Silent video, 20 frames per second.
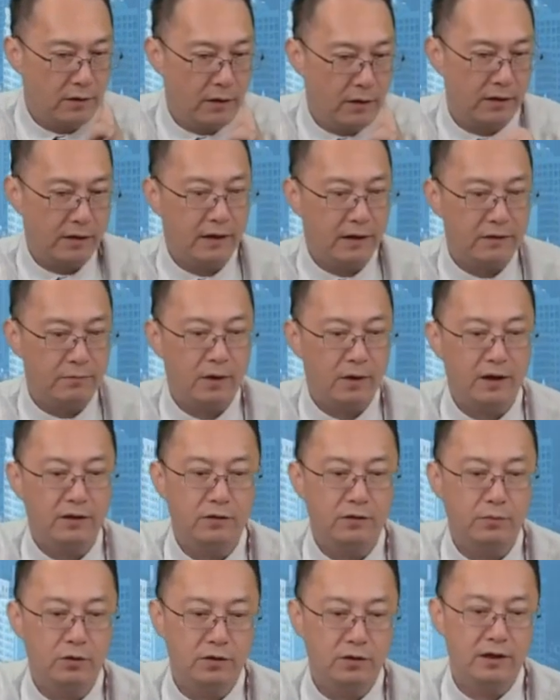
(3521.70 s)
it's
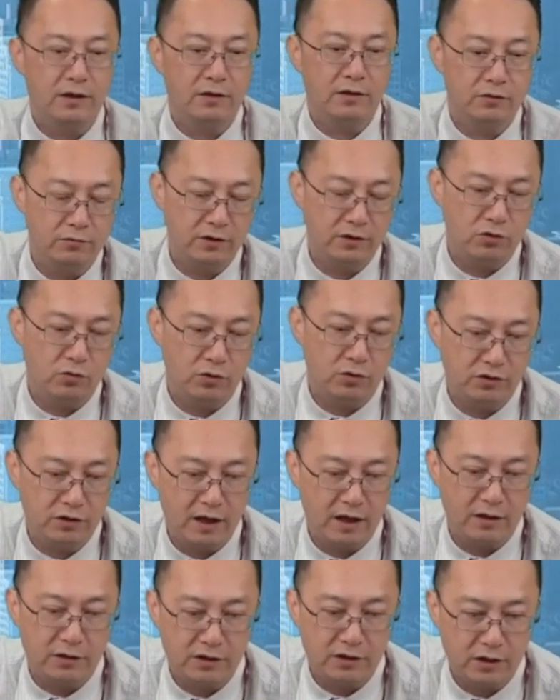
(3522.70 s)
possible that individual
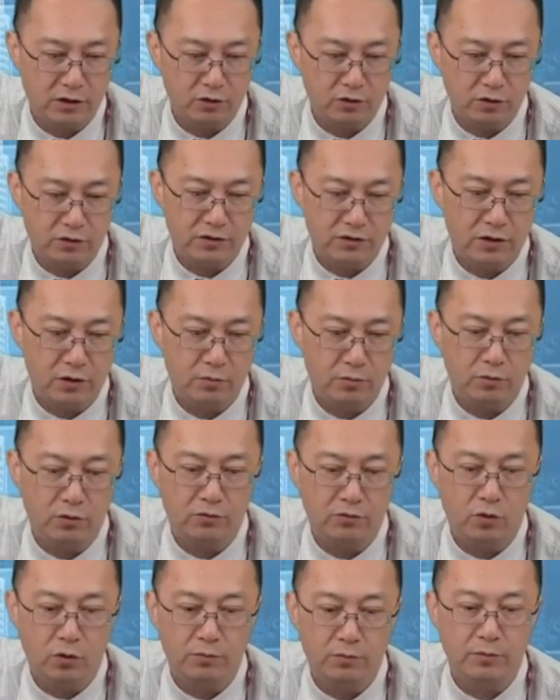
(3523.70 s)
stocks here are still
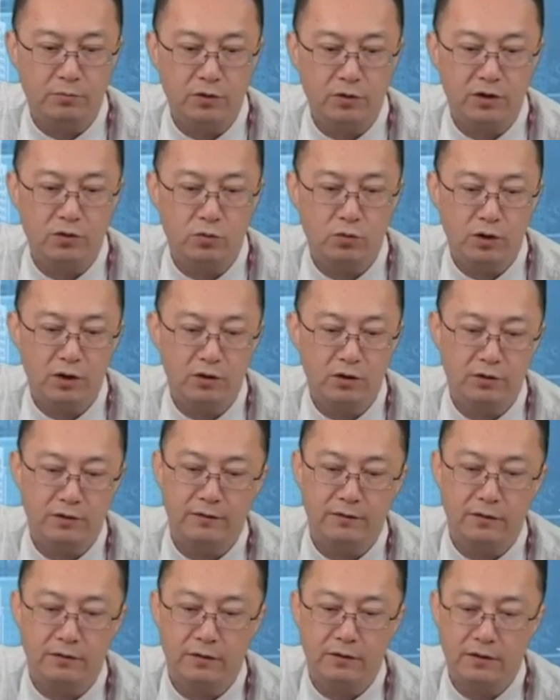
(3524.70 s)
performing pretty well.
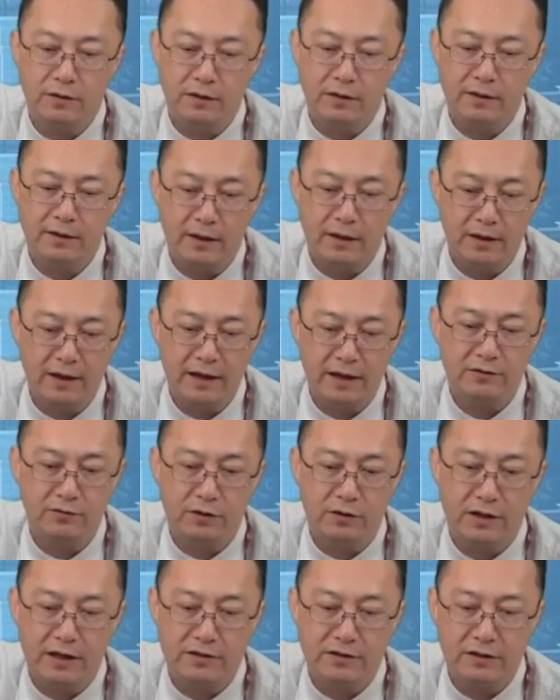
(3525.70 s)
As
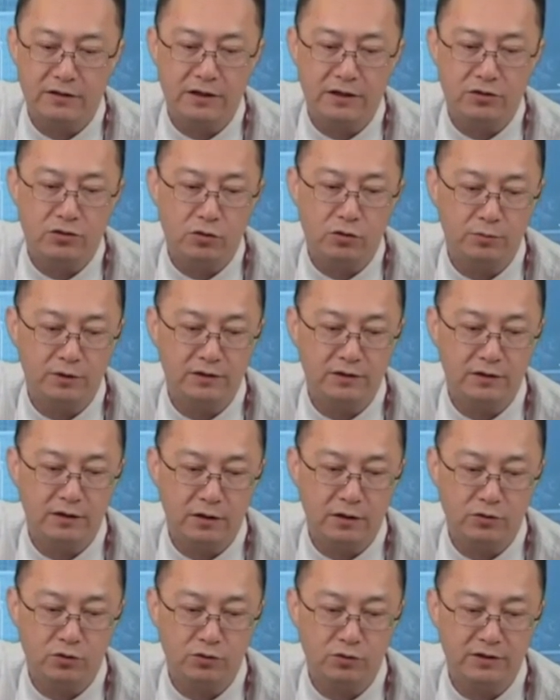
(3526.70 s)
for Texas Instruments,
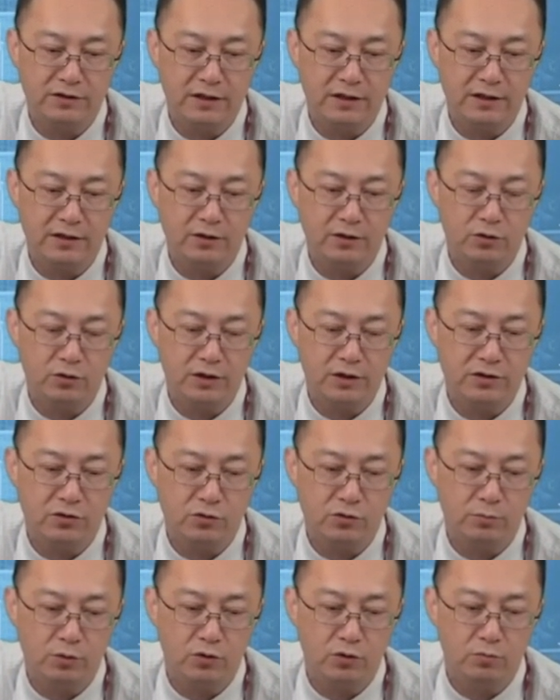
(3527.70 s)
you can see their earnings
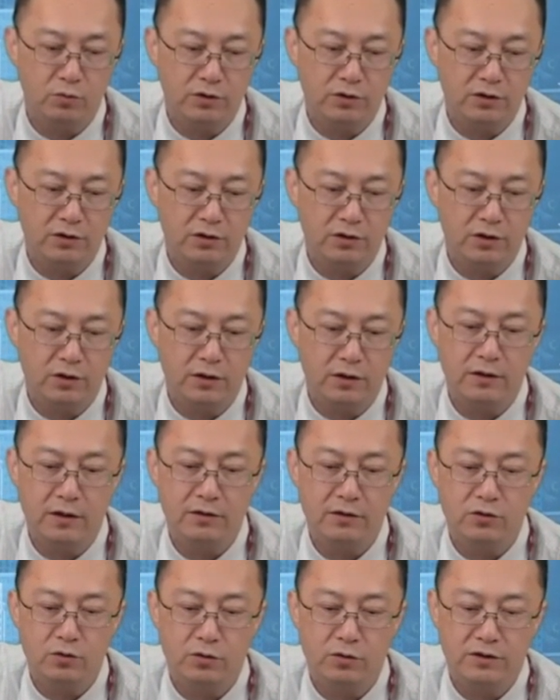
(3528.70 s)
report wasn't good,
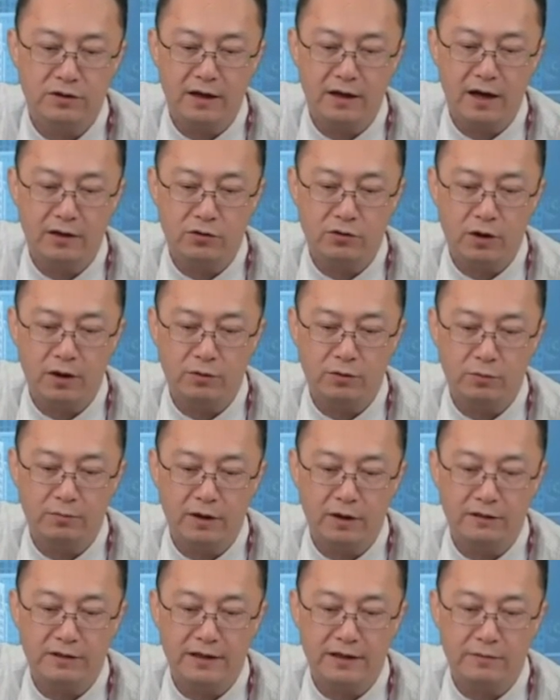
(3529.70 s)
so the stock dropped
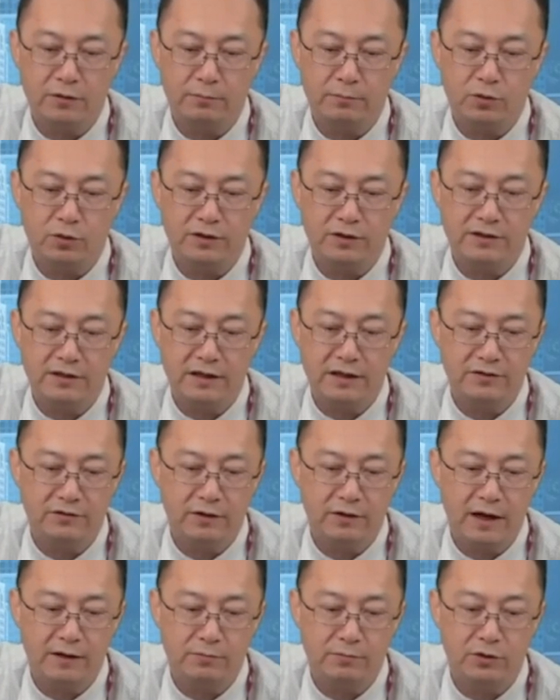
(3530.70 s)
about
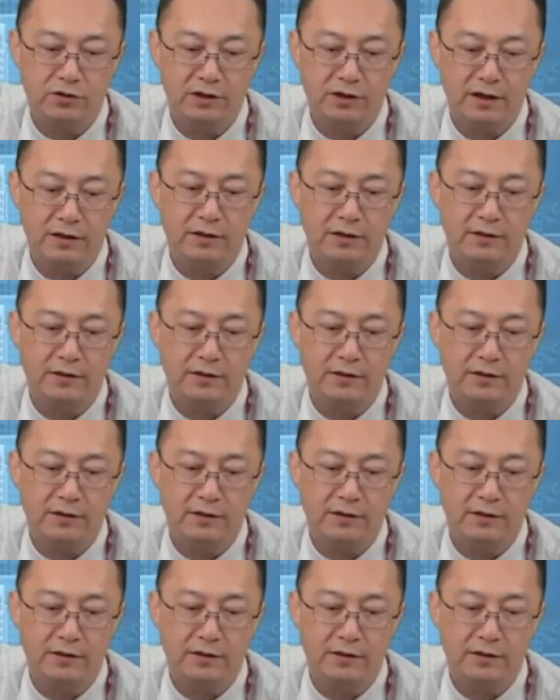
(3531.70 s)
7.65%.